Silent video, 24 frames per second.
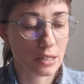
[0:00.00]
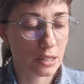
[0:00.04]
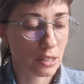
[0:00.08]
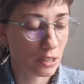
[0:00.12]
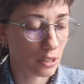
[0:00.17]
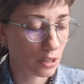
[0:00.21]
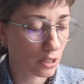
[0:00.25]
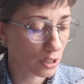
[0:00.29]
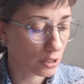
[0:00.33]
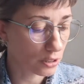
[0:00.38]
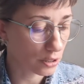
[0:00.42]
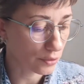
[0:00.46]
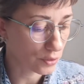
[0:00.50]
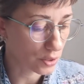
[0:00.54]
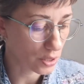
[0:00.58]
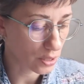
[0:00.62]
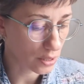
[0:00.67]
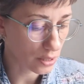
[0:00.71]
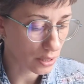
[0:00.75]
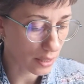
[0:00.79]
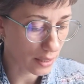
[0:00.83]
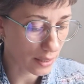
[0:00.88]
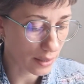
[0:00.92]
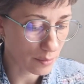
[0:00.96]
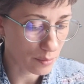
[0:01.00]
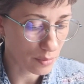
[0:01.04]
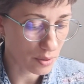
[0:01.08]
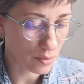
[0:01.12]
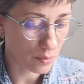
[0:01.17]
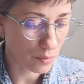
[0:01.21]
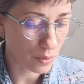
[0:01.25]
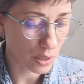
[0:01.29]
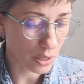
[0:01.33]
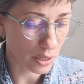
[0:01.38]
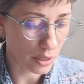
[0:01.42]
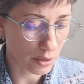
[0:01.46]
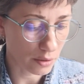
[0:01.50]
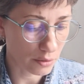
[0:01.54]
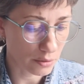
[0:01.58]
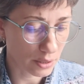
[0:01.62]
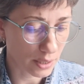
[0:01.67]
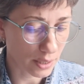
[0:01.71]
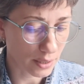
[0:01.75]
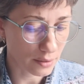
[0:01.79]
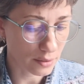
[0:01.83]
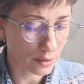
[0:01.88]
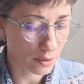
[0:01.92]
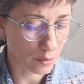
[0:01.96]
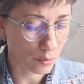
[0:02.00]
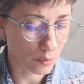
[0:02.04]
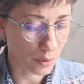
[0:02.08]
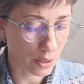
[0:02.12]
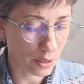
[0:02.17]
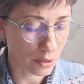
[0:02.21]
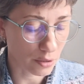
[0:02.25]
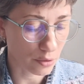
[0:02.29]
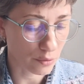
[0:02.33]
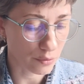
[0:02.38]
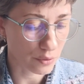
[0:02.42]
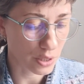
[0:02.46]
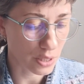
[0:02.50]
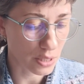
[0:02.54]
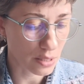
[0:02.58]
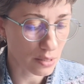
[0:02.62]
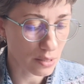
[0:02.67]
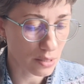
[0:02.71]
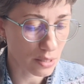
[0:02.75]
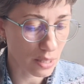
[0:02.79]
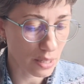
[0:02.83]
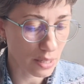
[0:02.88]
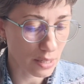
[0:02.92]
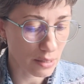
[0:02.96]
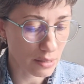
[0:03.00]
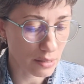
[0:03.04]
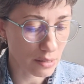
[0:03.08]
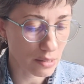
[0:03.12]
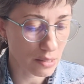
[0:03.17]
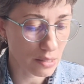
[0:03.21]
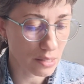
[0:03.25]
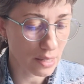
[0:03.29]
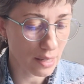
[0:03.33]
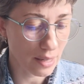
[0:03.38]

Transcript: A lot of the times we are not aware of these things,